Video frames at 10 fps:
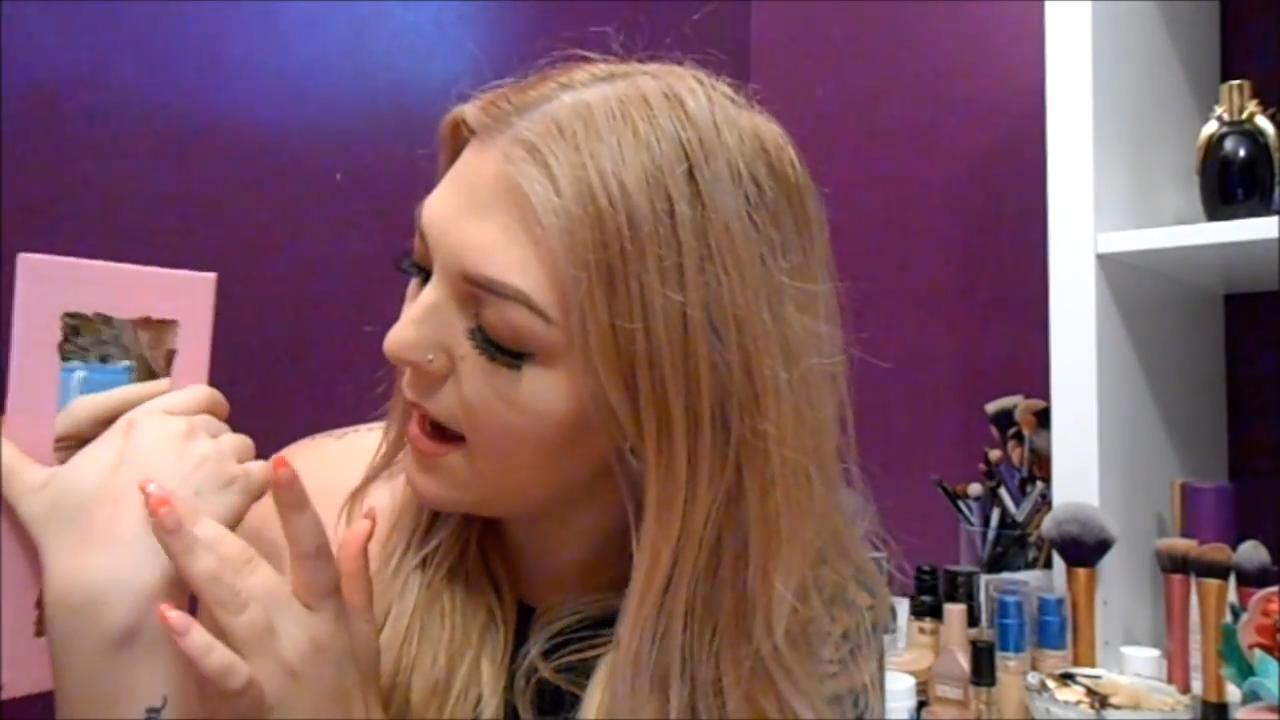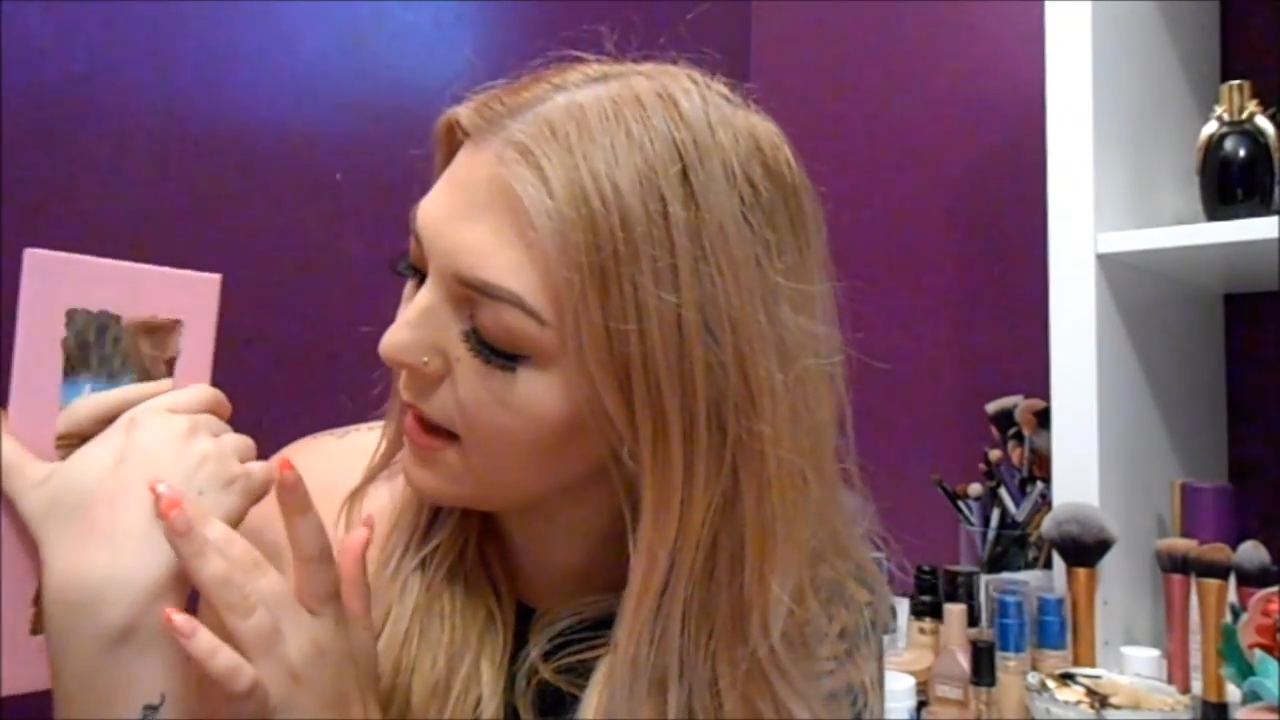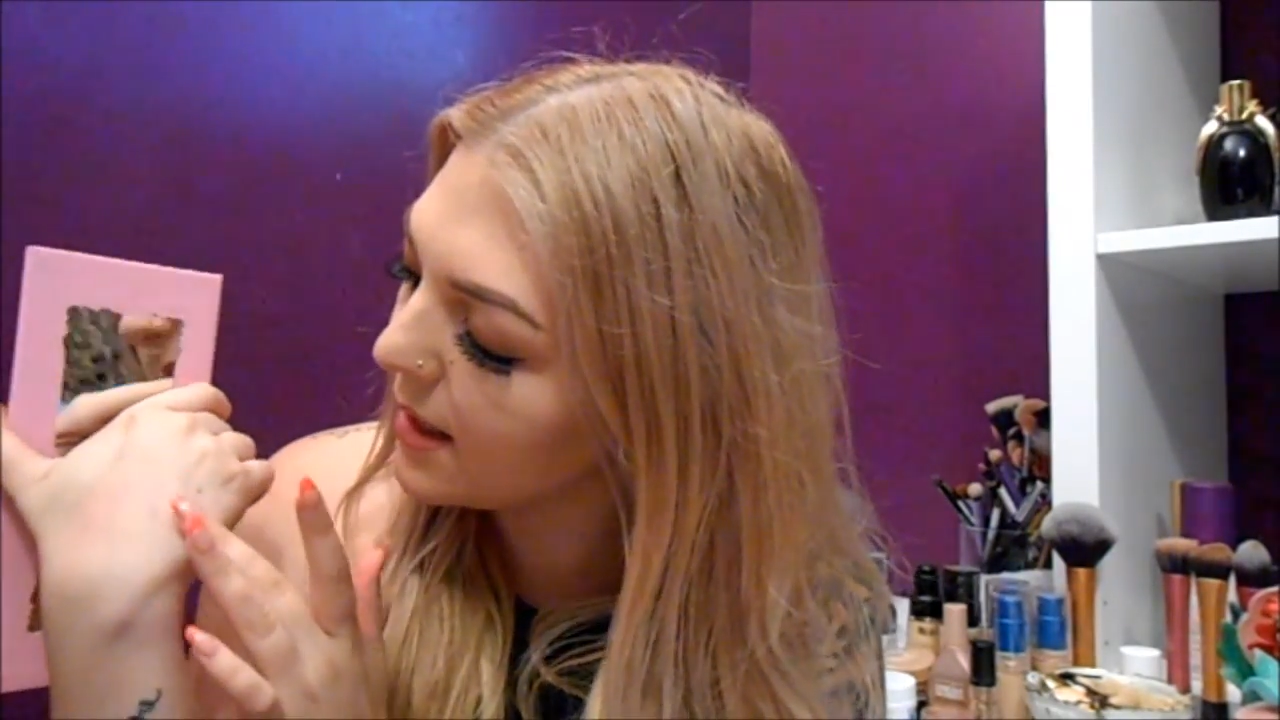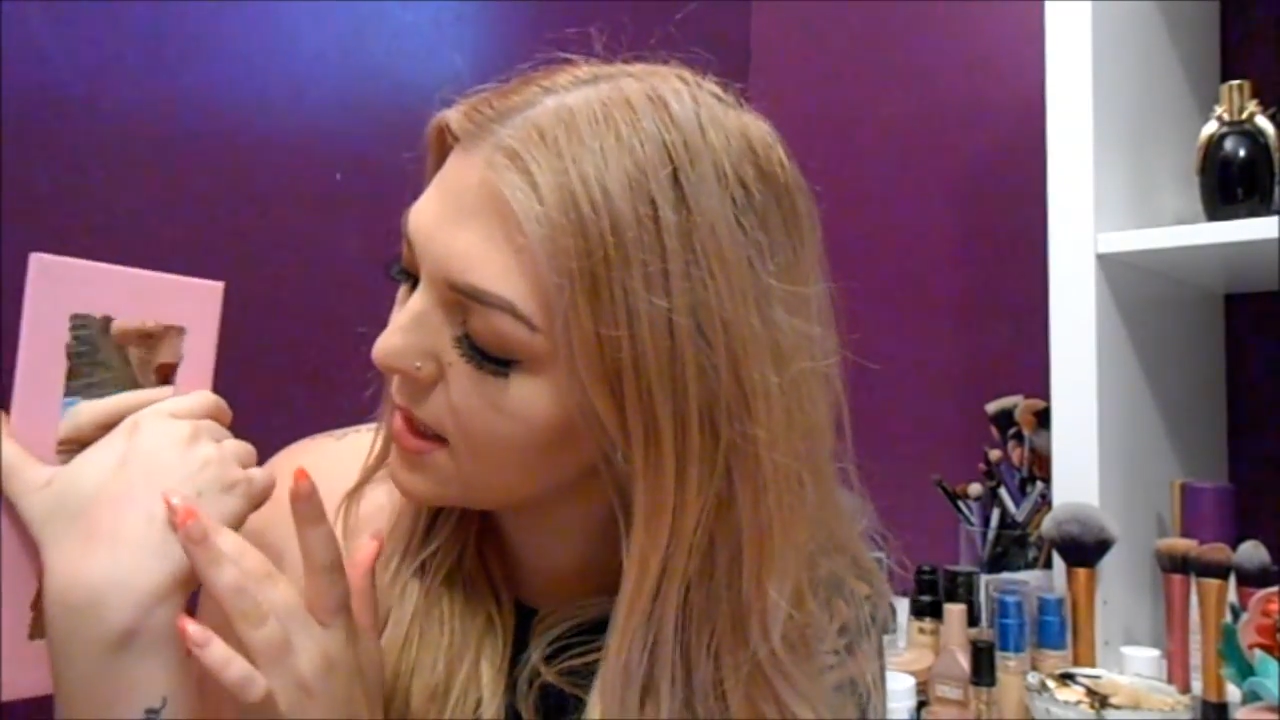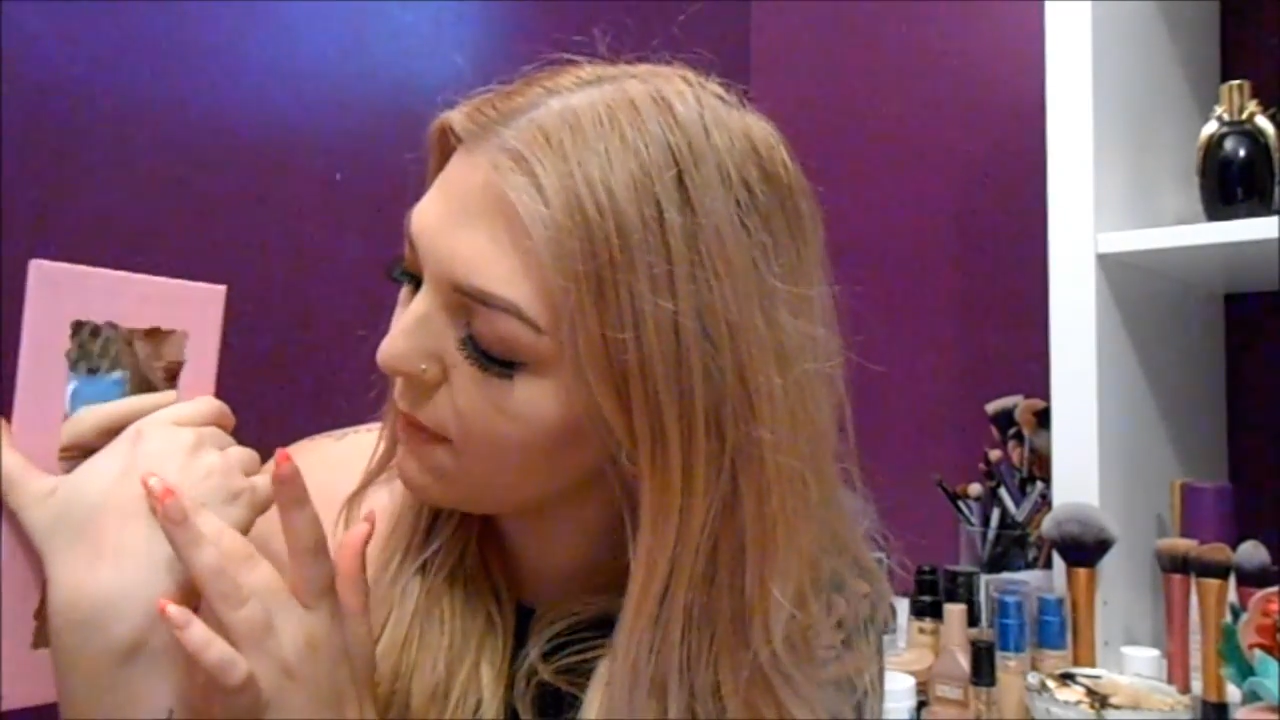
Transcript: At least